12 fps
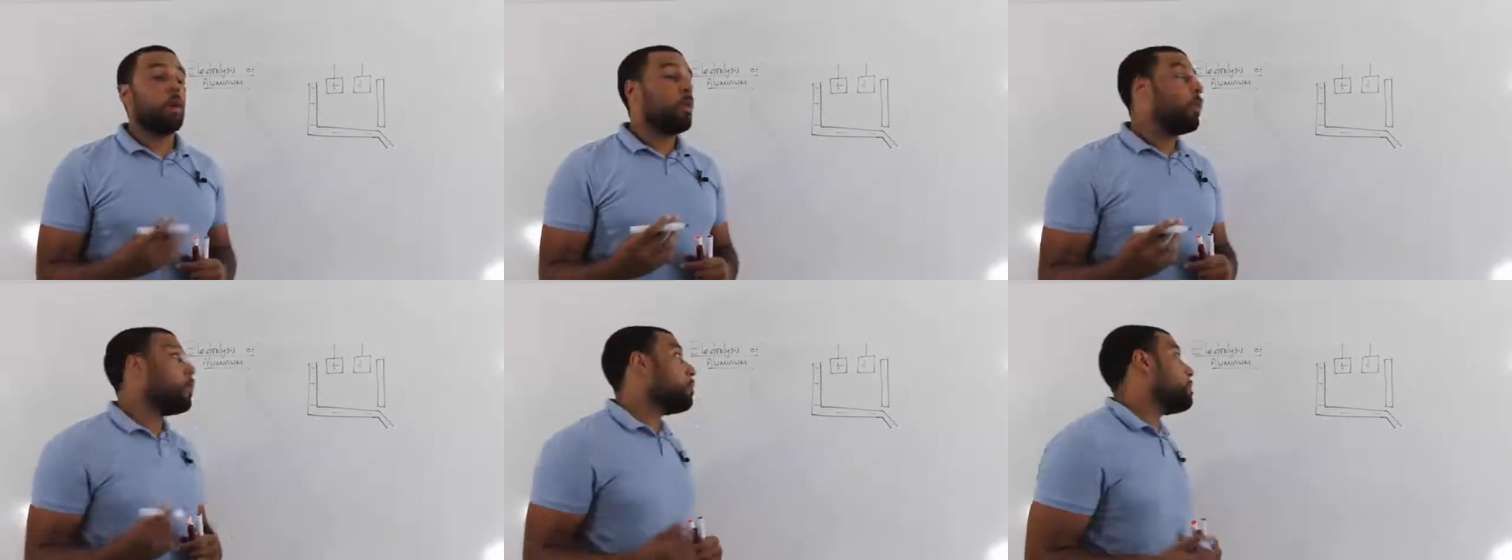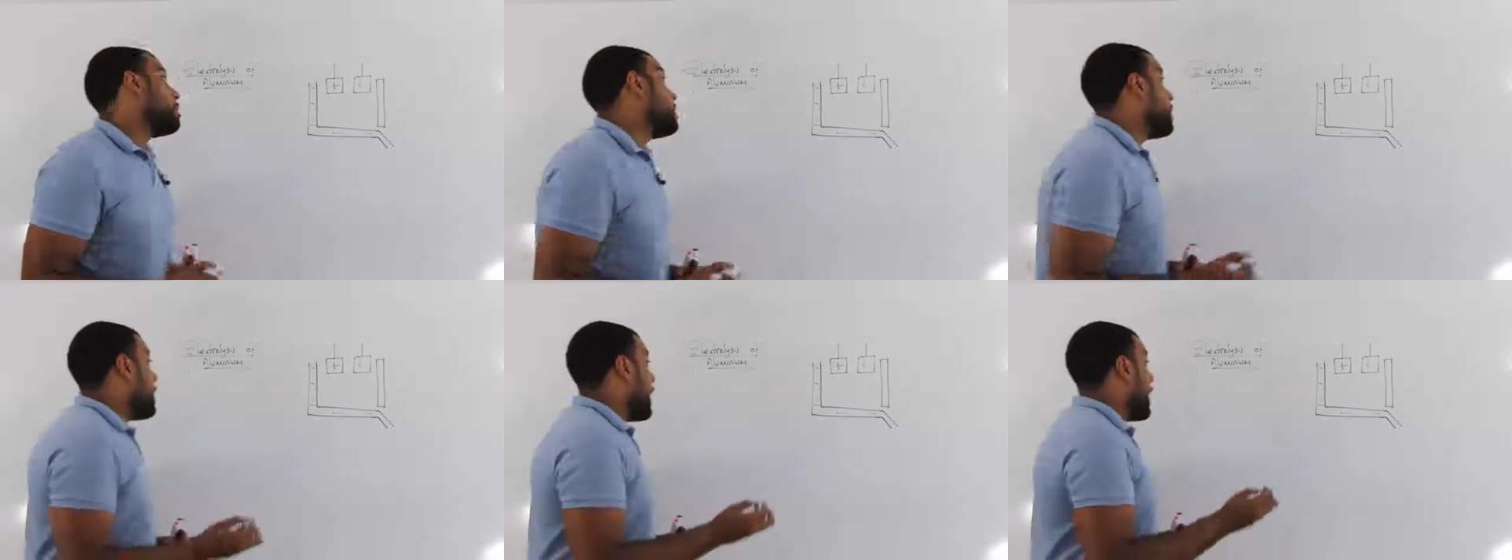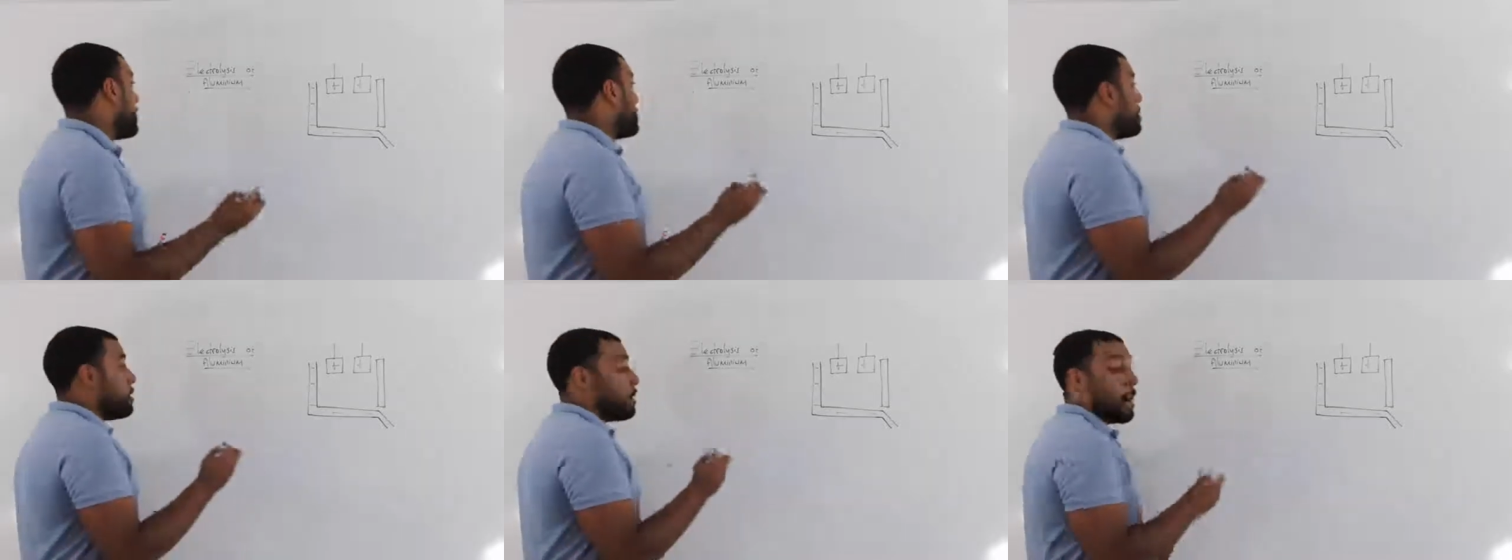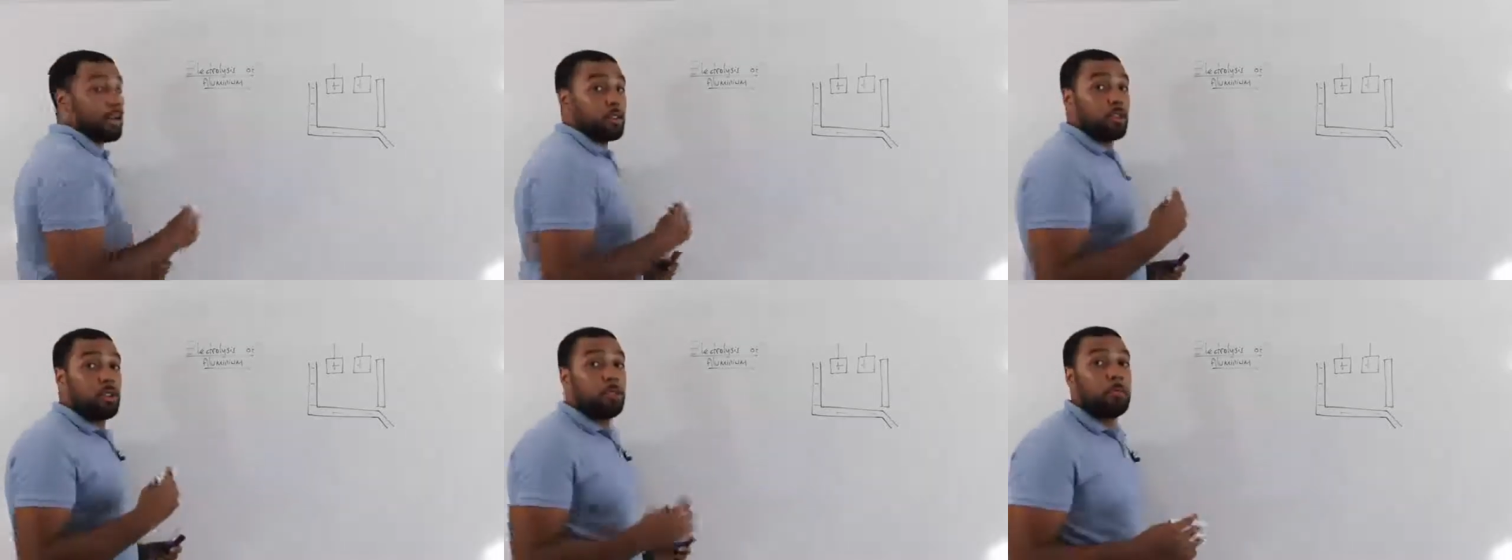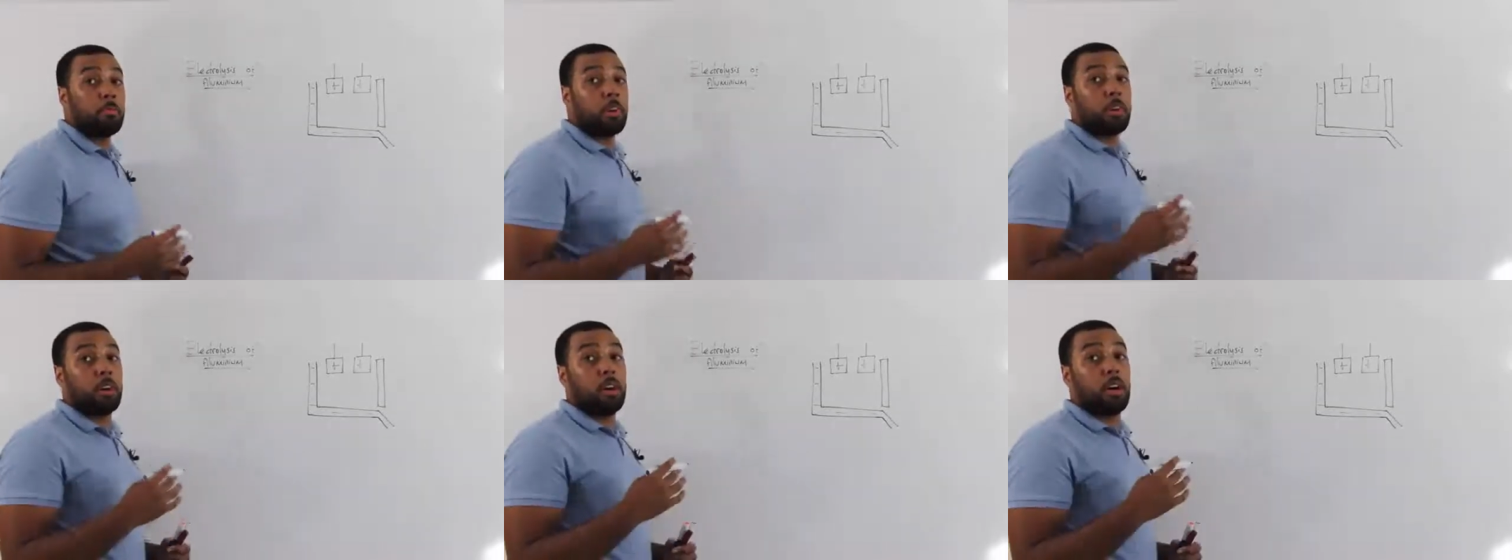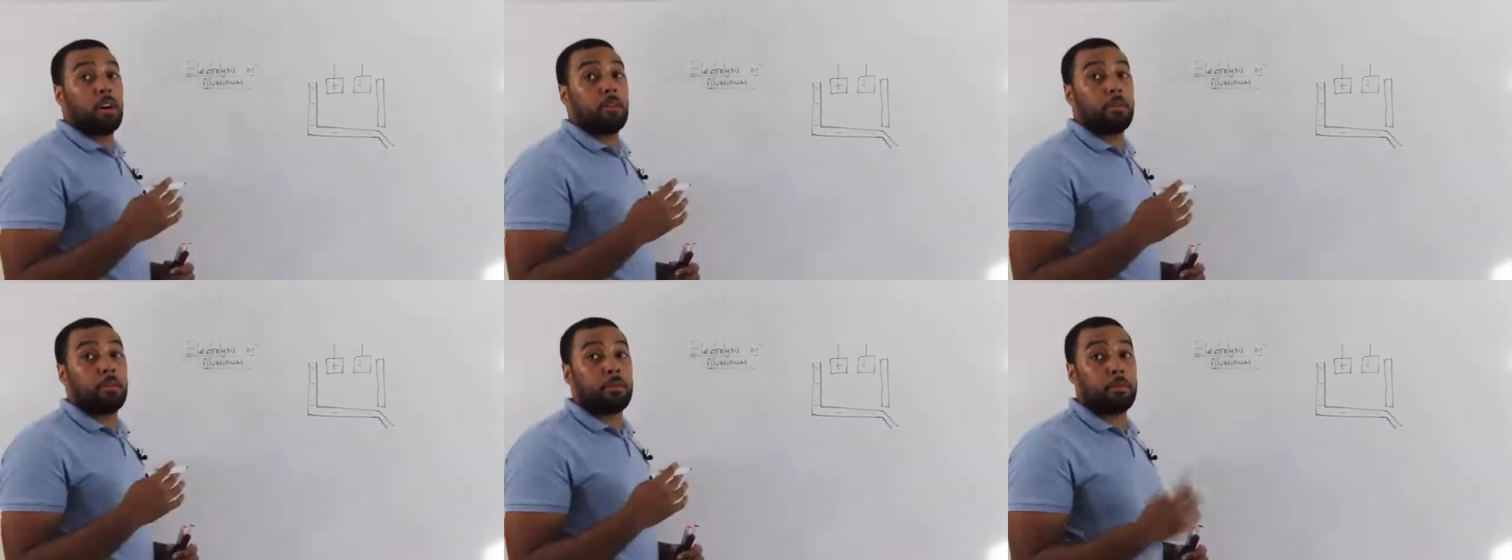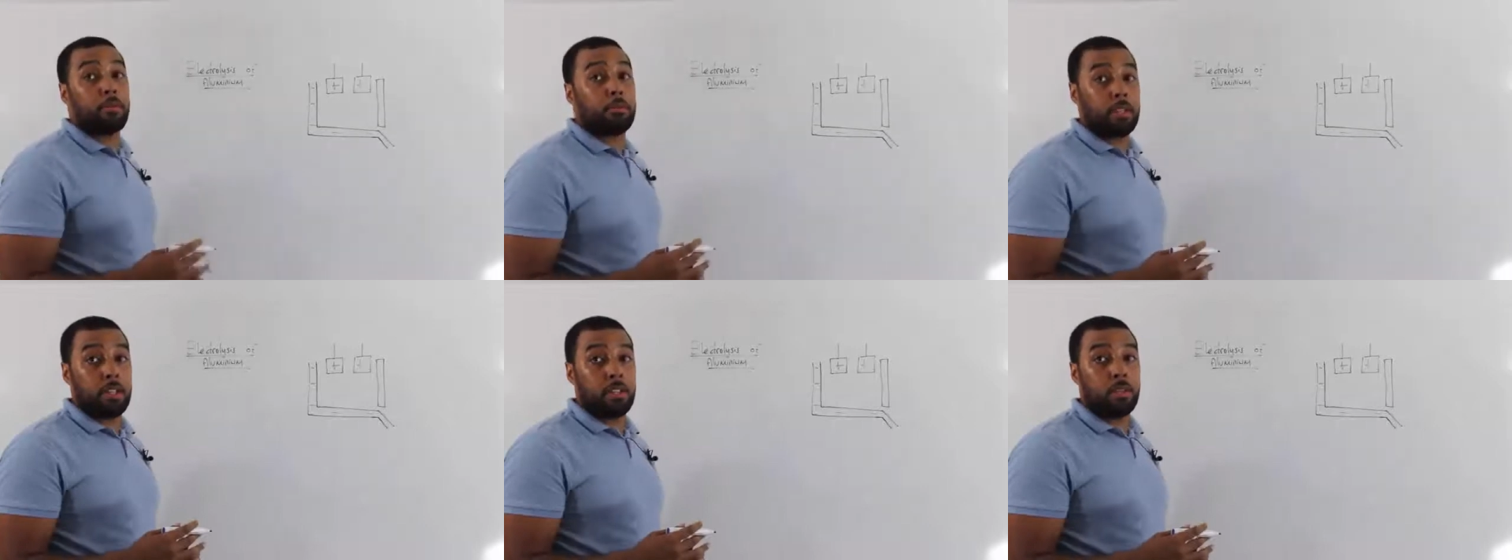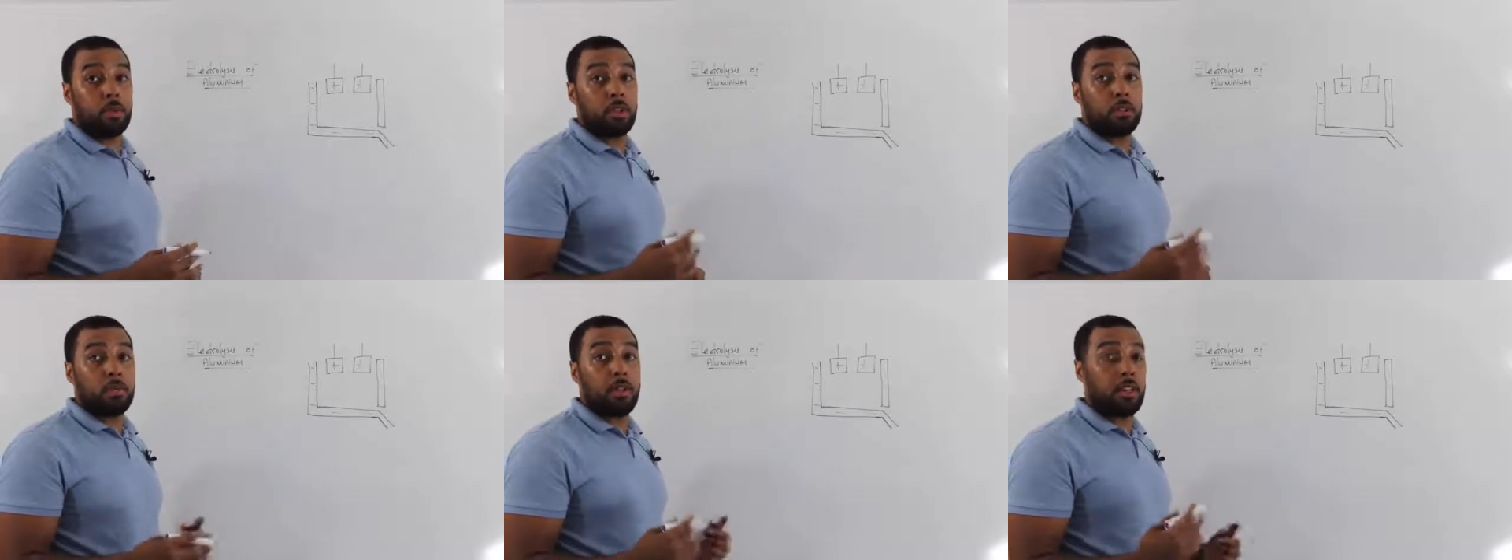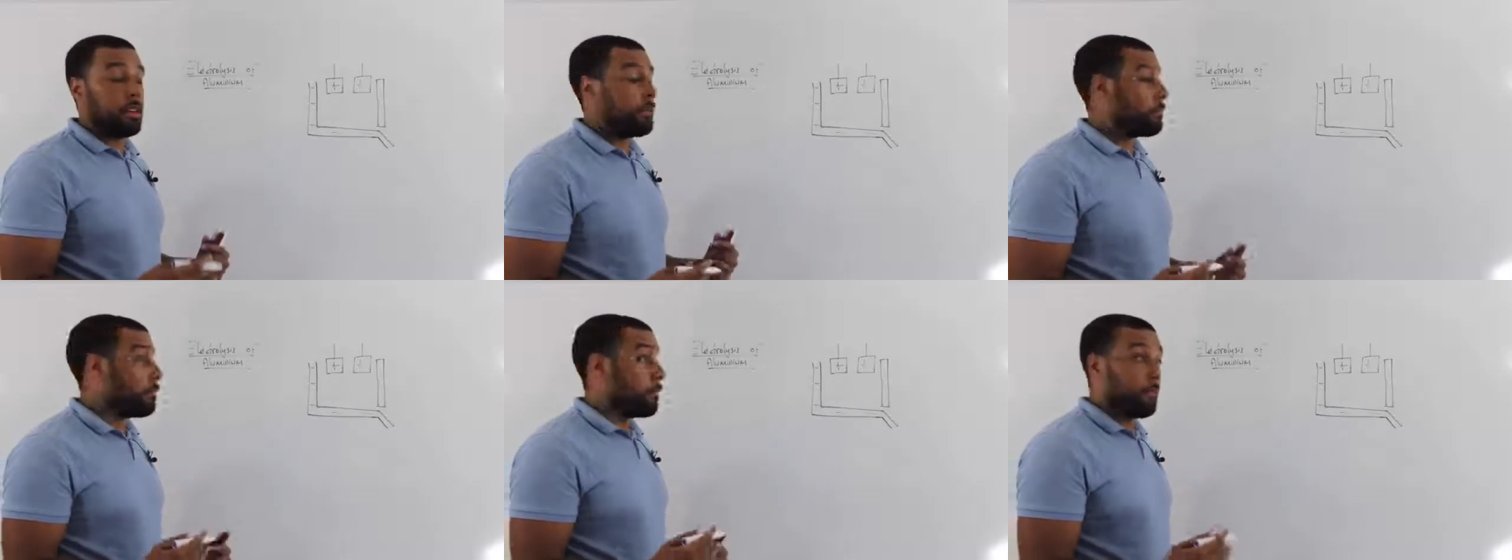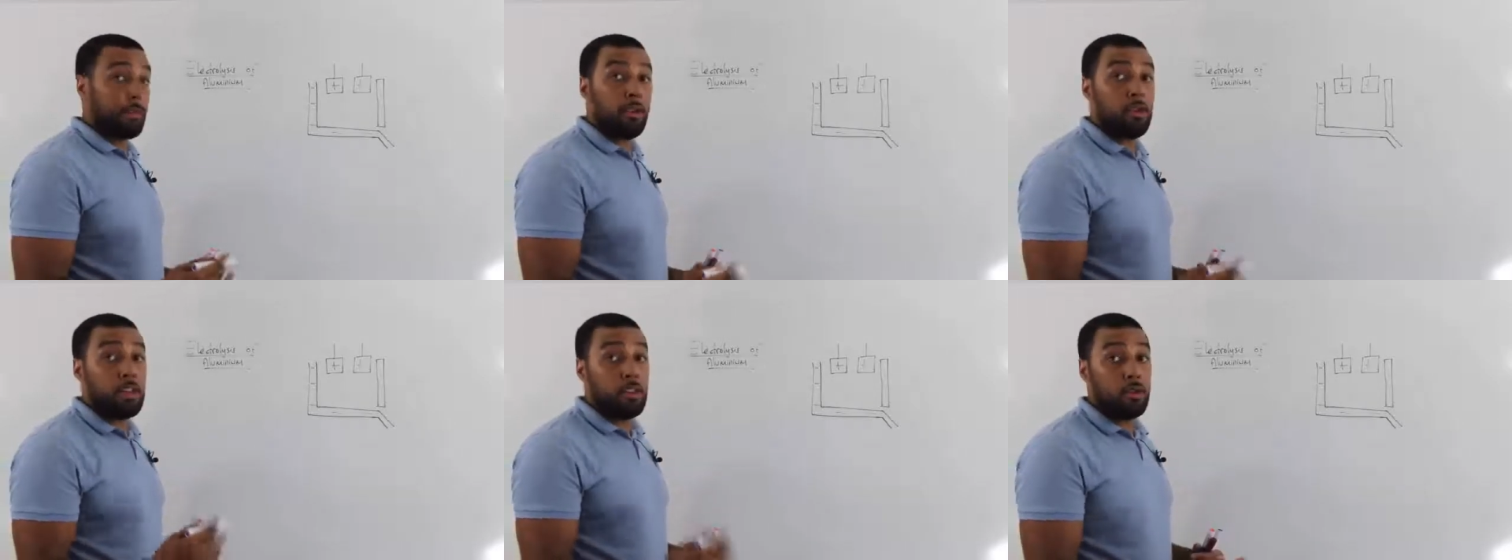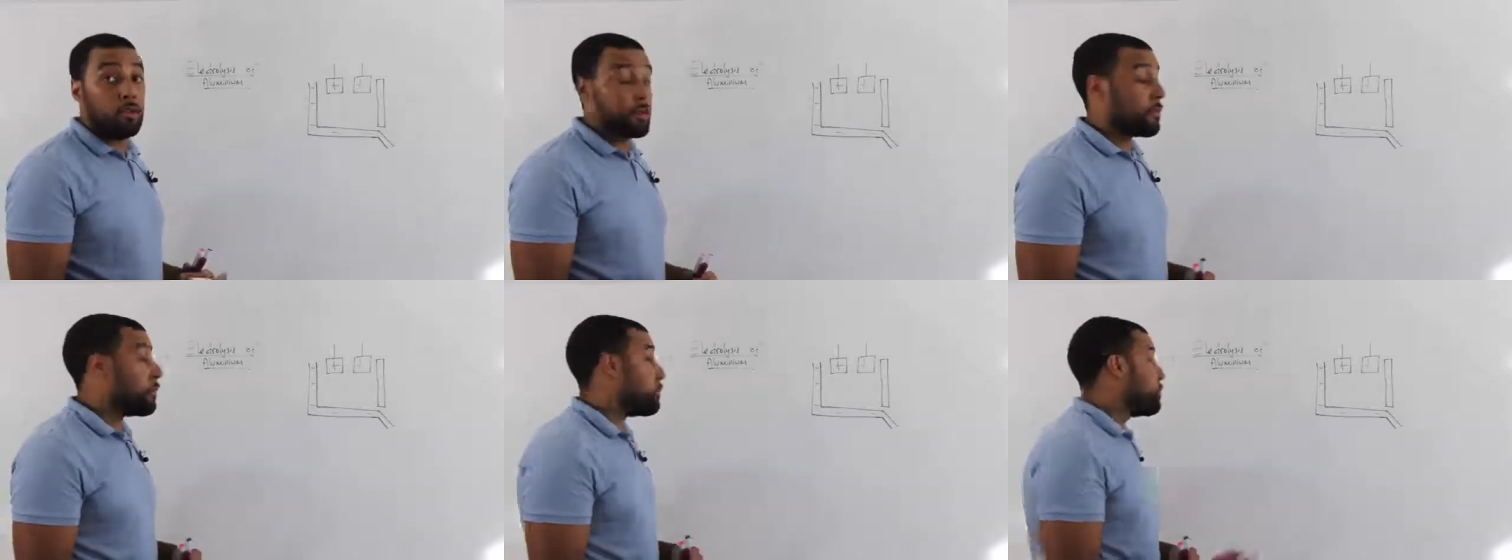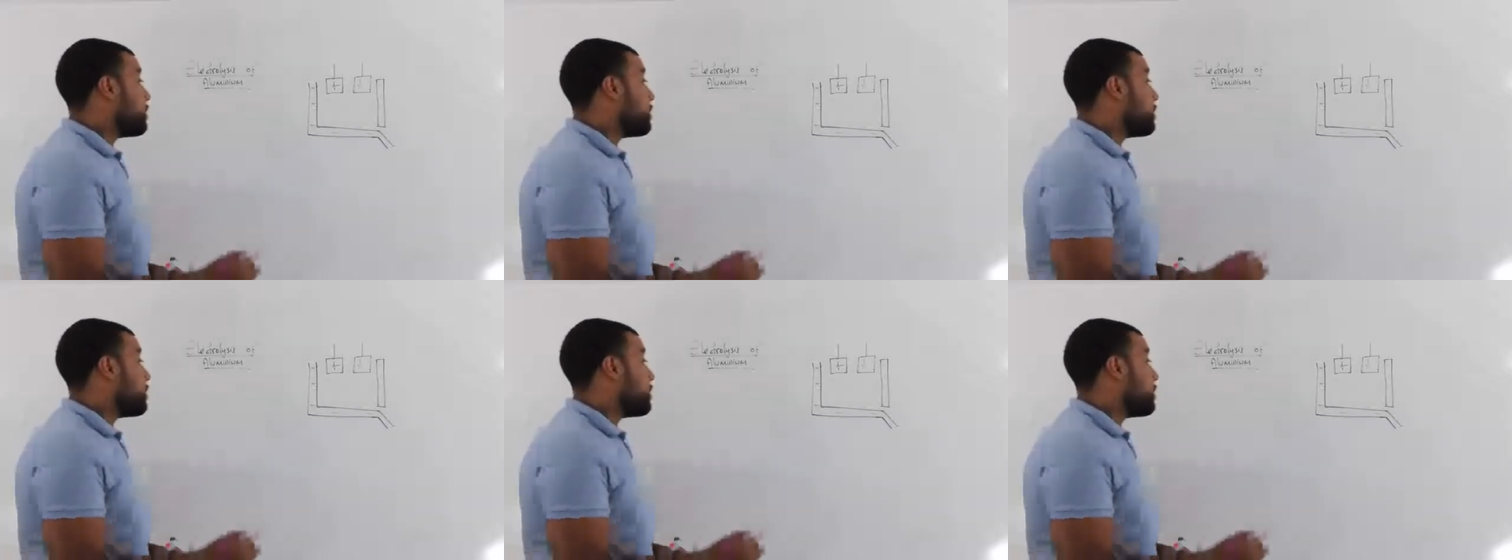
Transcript: Well, aluminium has a number of properties which make it very useful.